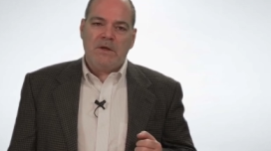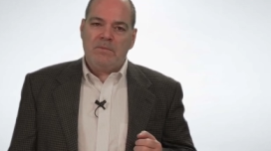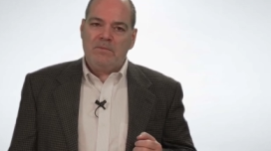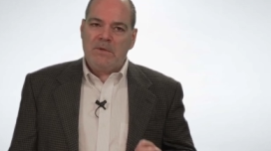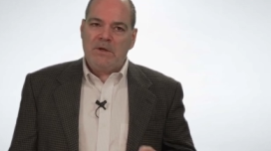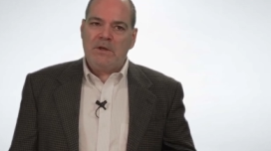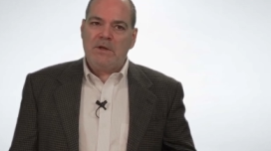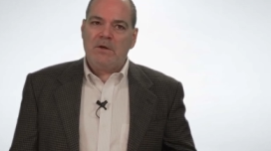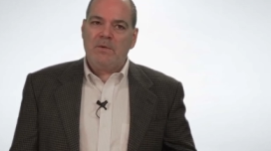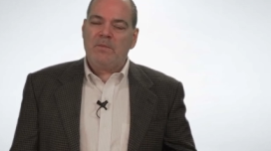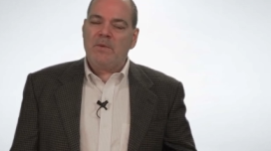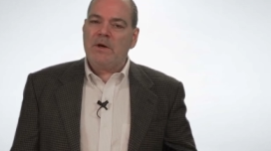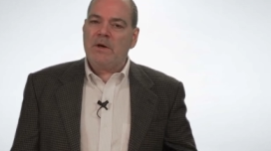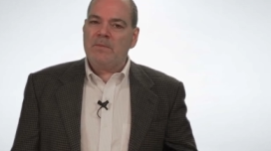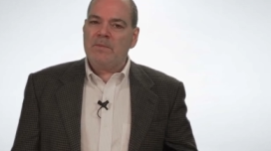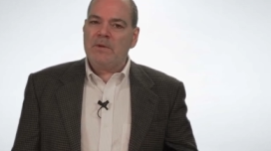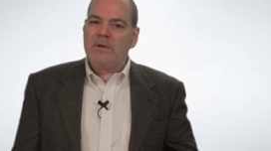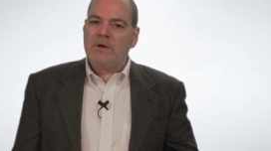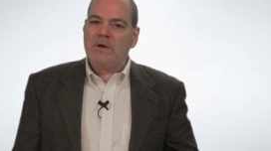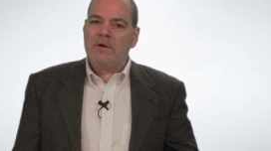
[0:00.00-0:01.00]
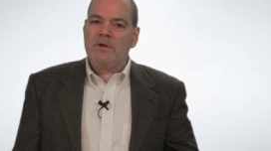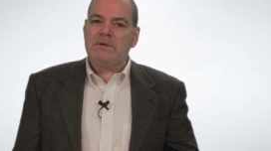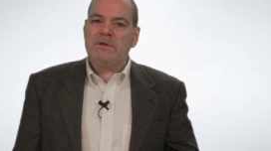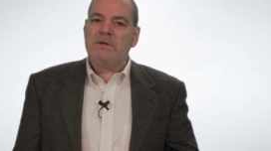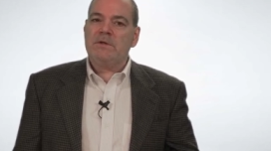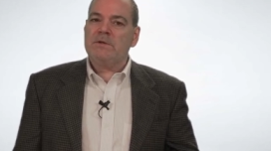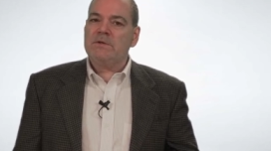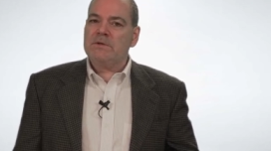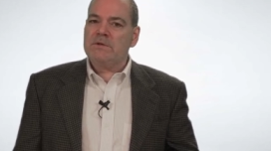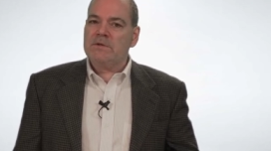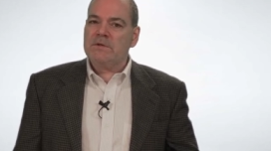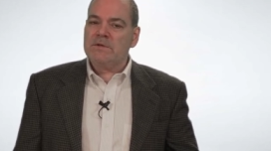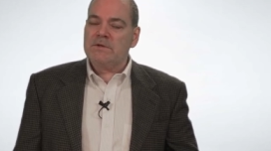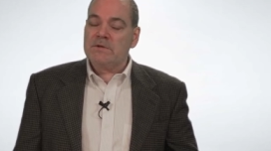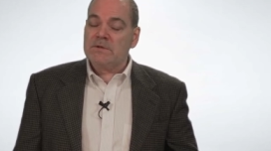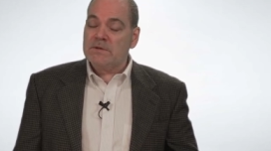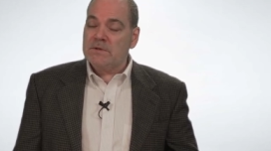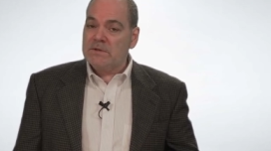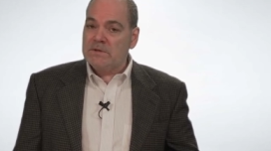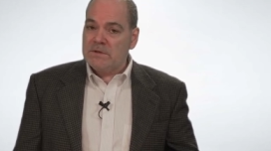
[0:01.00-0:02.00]
immediate popularity and the su
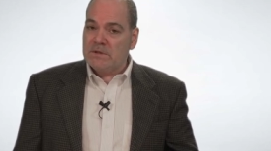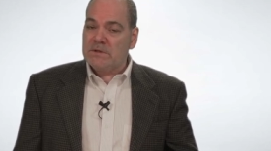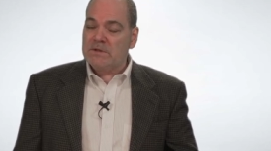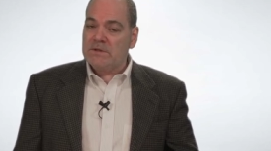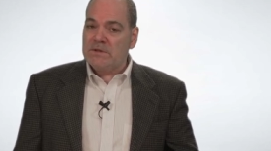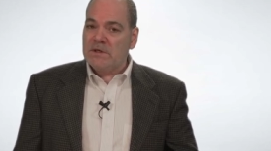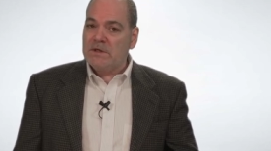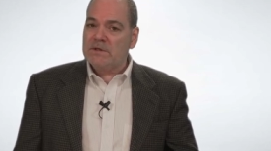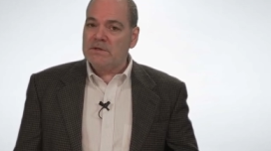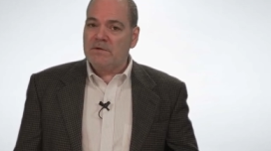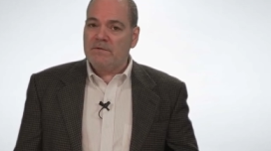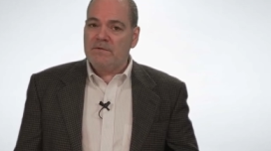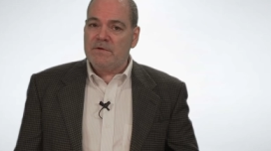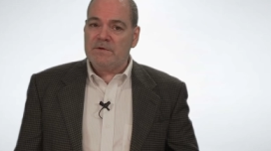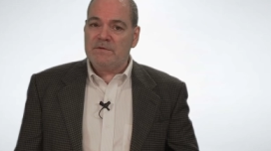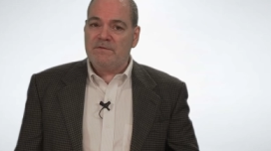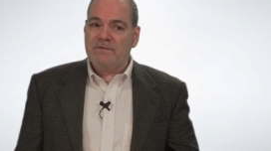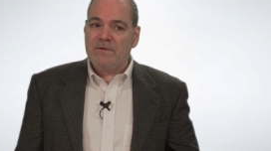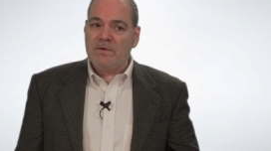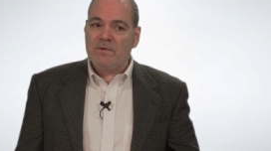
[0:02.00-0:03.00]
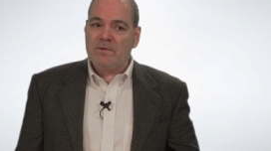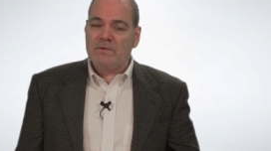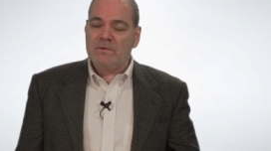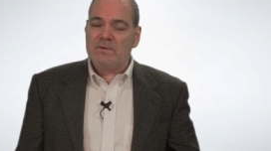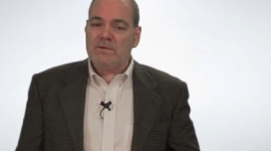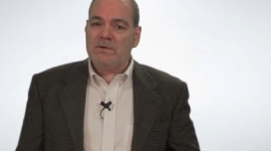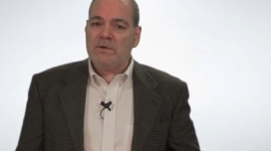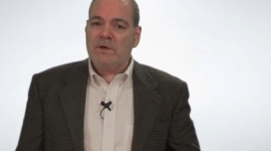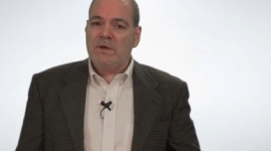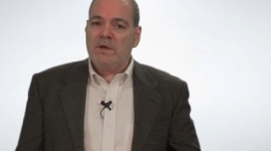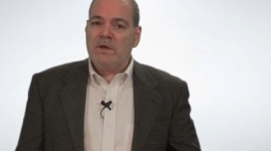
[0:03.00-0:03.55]
success of his views.